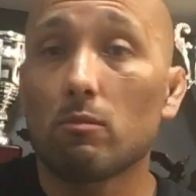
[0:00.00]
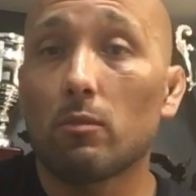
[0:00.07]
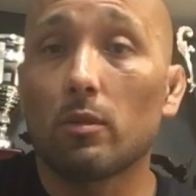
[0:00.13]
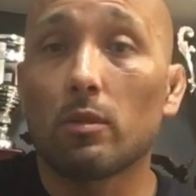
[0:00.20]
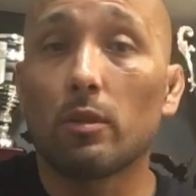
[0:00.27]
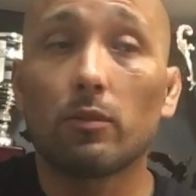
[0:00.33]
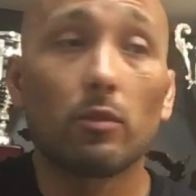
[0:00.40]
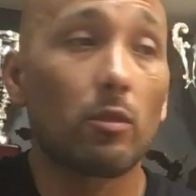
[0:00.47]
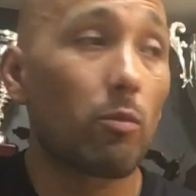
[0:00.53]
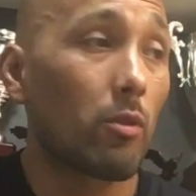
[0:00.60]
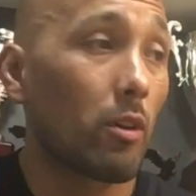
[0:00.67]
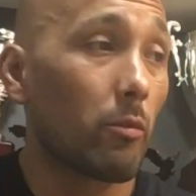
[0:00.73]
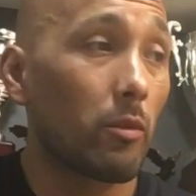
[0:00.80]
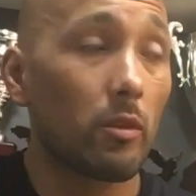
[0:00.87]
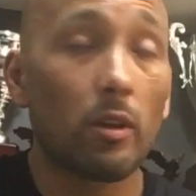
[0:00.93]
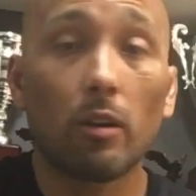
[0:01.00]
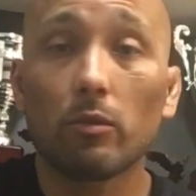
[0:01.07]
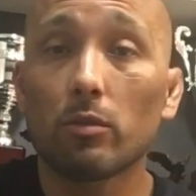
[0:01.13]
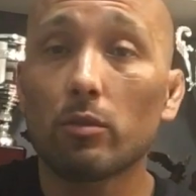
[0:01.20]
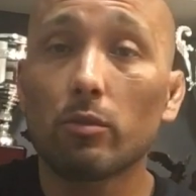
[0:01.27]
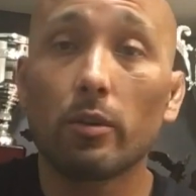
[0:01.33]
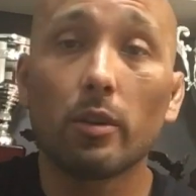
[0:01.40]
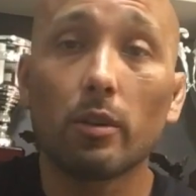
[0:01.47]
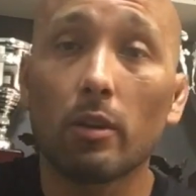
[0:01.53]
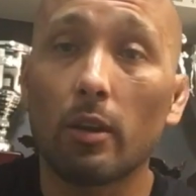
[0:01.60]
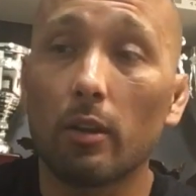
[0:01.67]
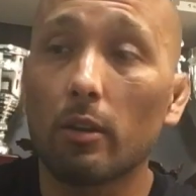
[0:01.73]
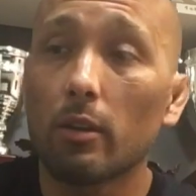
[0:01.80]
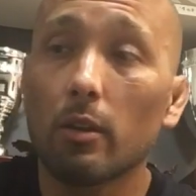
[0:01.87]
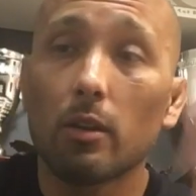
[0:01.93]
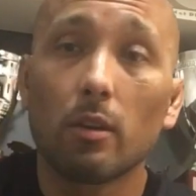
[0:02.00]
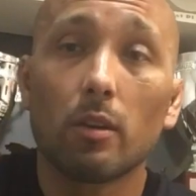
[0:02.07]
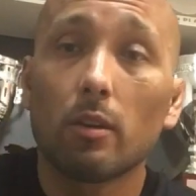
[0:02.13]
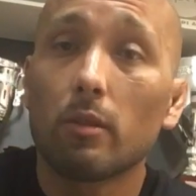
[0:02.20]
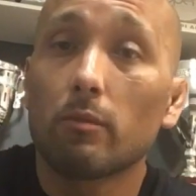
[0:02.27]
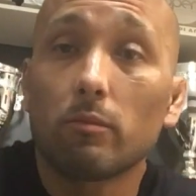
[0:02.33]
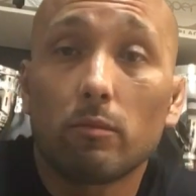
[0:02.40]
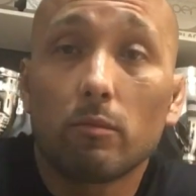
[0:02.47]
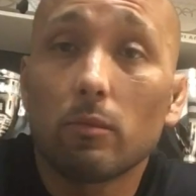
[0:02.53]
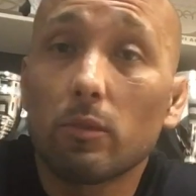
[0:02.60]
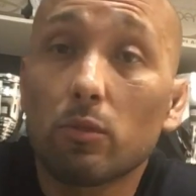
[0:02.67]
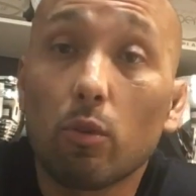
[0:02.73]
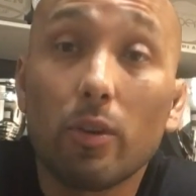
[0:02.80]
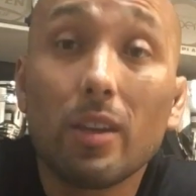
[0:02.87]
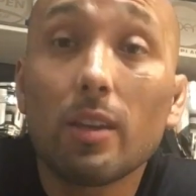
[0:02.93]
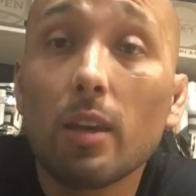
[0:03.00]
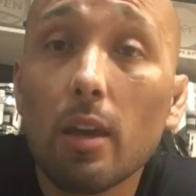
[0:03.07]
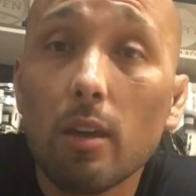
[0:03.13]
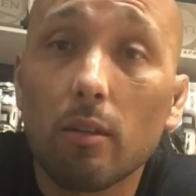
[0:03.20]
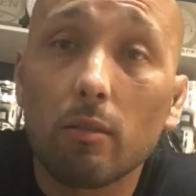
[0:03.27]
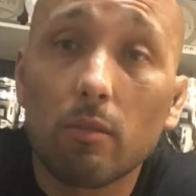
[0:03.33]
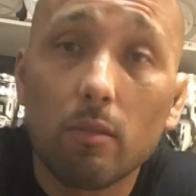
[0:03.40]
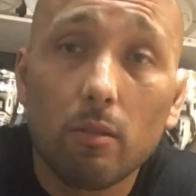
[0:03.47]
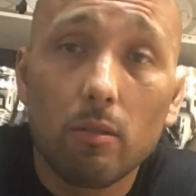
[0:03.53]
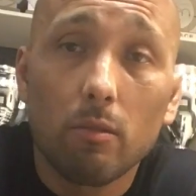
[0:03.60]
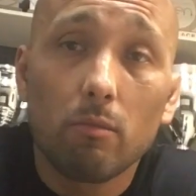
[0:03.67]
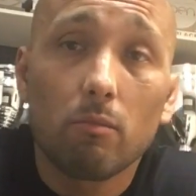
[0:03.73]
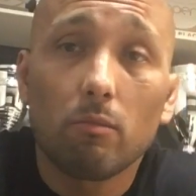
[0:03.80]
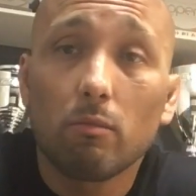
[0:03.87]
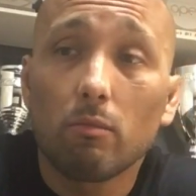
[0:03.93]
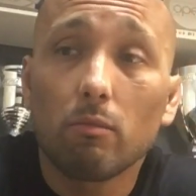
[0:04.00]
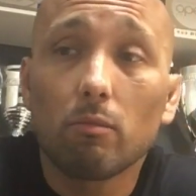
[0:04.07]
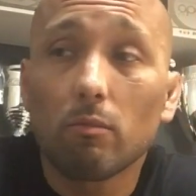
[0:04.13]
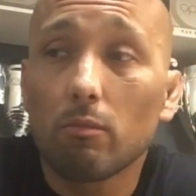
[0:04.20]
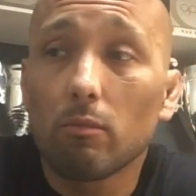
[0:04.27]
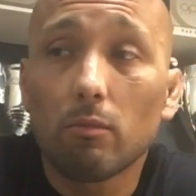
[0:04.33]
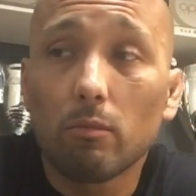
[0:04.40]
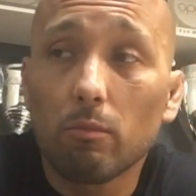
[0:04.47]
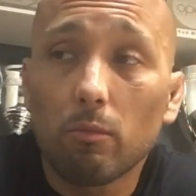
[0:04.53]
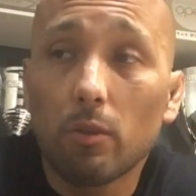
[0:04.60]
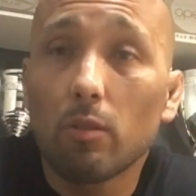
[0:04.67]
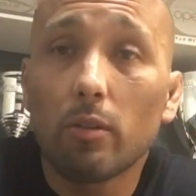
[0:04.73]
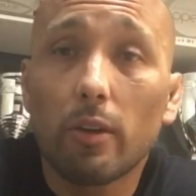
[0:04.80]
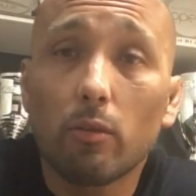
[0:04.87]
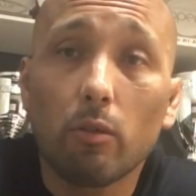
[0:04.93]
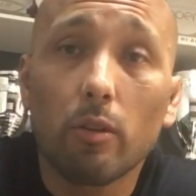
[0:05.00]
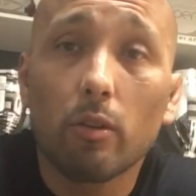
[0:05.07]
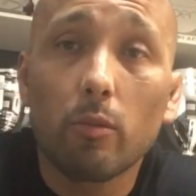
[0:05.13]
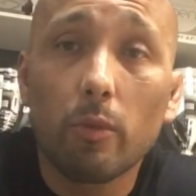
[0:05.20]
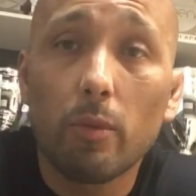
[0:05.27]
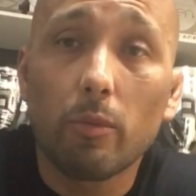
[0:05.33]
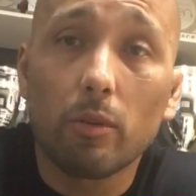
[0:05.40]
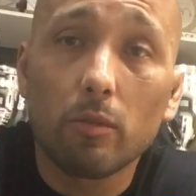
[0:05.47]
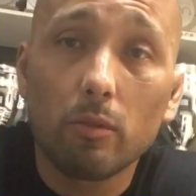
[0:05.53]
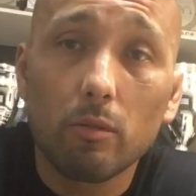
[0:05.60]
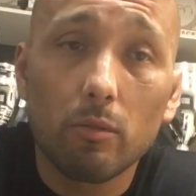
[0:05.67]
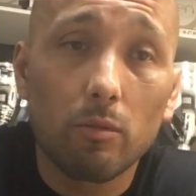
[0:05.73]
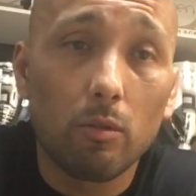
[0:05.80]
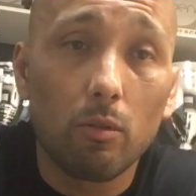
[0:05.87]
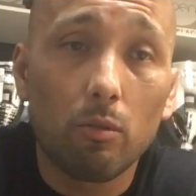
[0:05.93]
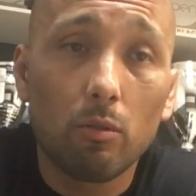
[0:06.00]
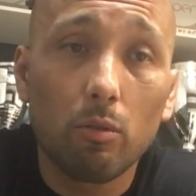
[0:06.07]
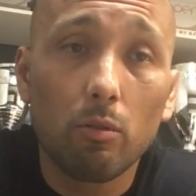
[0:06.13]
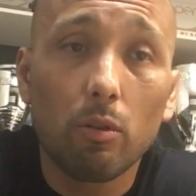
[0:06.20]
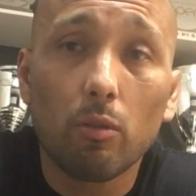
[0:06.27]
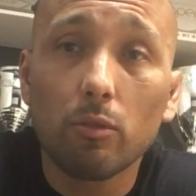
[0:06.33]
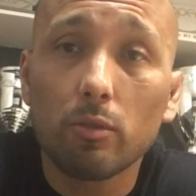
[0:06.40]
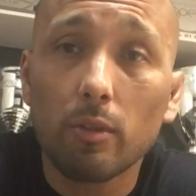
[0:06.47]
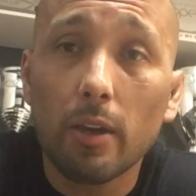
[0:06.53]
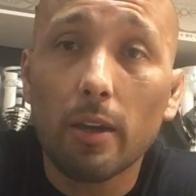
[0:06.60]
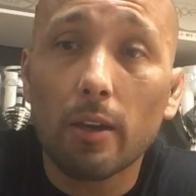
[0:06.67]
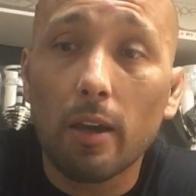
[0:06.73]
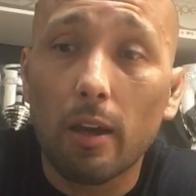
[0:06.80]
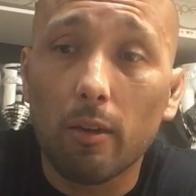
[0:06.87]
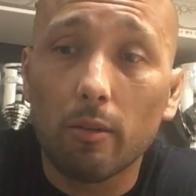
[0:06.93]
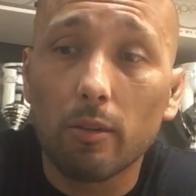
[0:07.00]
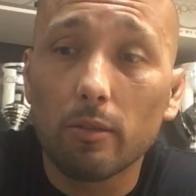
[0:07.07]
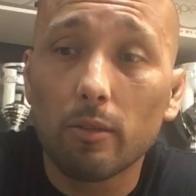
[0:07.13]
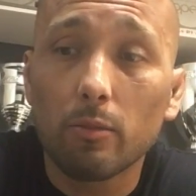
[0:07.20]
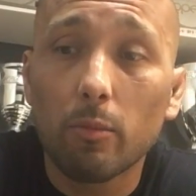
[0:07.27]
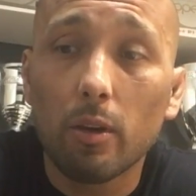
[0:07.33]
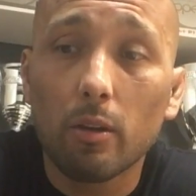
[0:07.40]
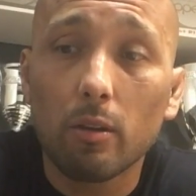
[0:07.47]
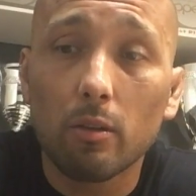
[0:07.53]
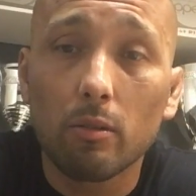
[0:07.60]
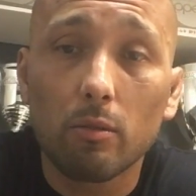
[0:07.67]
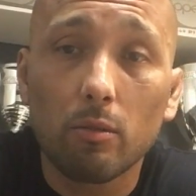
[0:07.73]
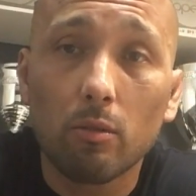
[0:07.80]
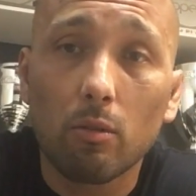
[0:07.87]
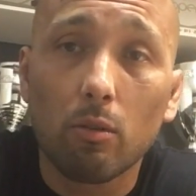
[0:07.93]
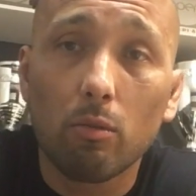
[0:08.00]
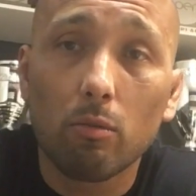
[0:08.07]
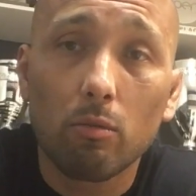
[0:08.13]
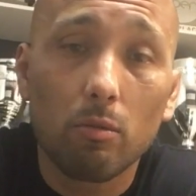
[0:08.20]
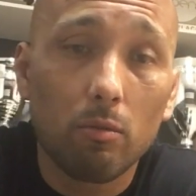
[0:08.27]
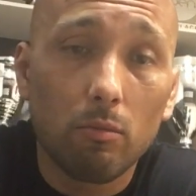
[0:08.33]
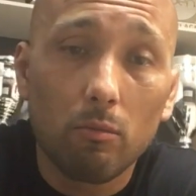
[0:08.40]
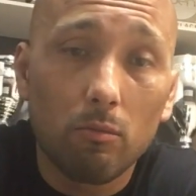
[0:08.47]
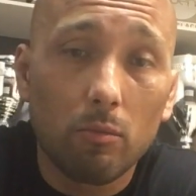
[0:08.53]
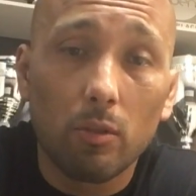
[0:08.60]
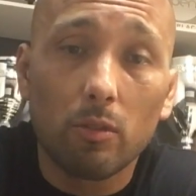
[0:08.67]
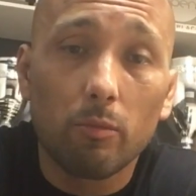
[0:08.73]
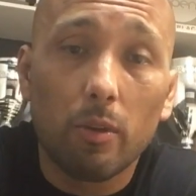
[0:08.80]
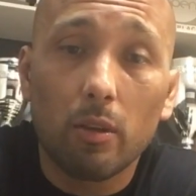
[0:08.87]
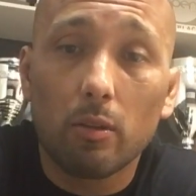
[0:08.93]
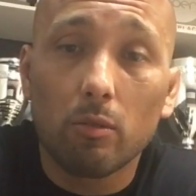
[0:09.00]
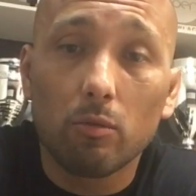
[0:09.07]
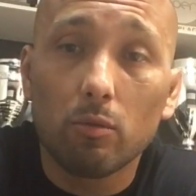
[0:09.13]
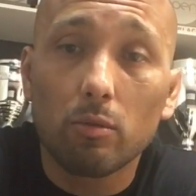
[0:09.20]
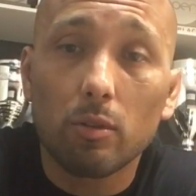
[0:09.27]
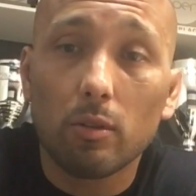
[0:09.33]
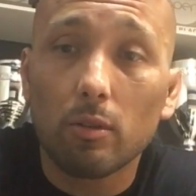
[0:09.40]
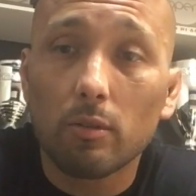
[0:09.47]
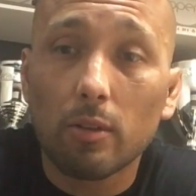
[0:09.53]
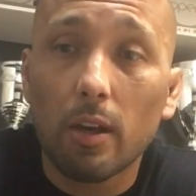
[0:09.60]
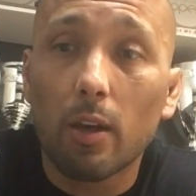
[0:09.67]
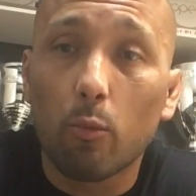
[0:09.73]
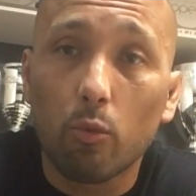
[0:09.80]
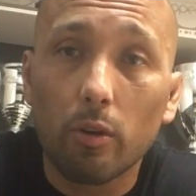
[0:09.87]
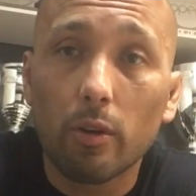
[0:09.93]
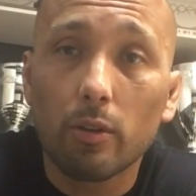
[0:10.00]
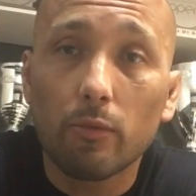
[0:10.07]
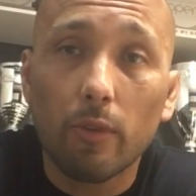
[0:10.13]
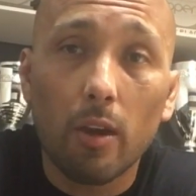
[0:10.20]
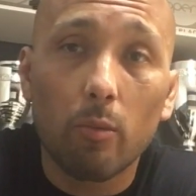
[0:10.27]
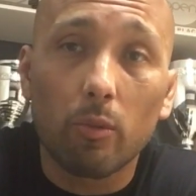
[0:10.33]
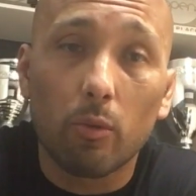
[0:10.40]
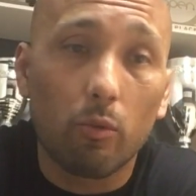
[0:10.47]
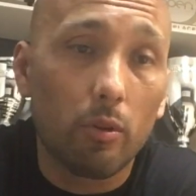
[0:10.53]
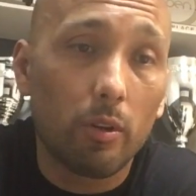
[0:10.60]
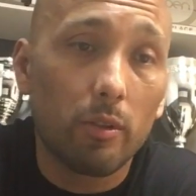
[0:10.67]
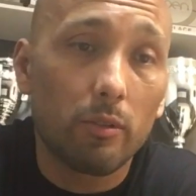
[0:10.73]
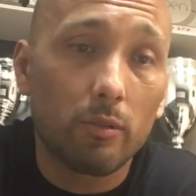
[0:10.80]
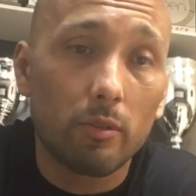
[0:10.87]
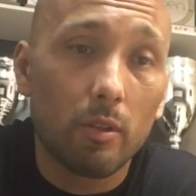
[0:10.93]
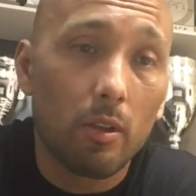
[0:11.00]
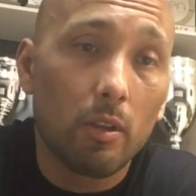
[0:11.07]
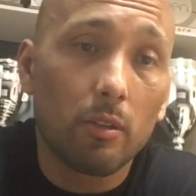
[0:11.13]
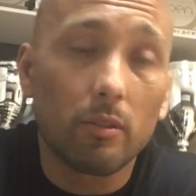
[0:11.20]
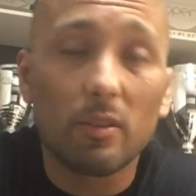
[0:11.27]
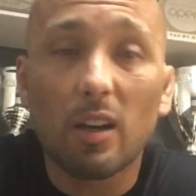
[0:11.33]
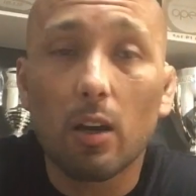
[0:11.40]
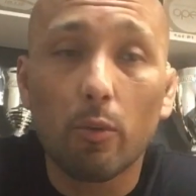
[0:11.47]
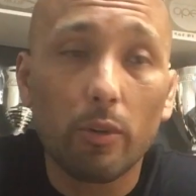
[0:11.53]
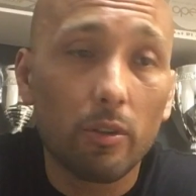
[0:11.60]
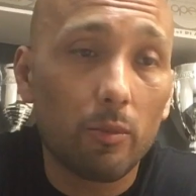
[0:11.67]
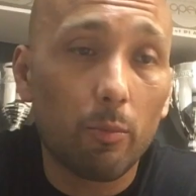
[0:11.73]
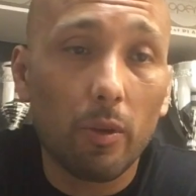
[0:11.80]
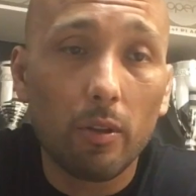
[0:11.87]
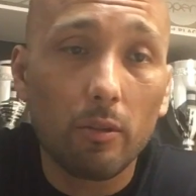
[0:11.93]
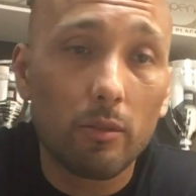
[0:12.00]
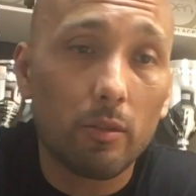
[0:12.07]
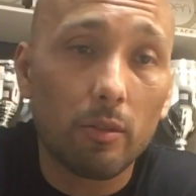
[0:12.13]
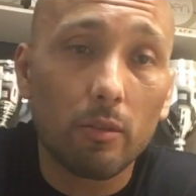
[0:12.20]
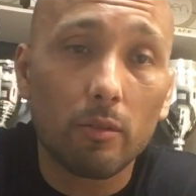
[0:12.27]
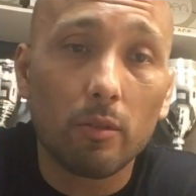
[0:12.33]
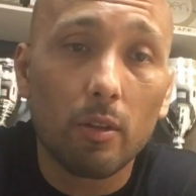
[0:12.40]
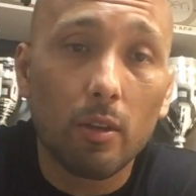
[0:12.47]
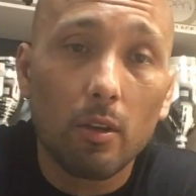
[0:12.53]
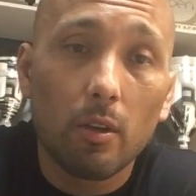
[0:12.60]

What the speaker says: He lives in an apartment down the street. Like, so he can. You know, he had no other commitments. So kudos to that guy, because he's making, you know, he's making use of his time. We're his family. This is how he spends his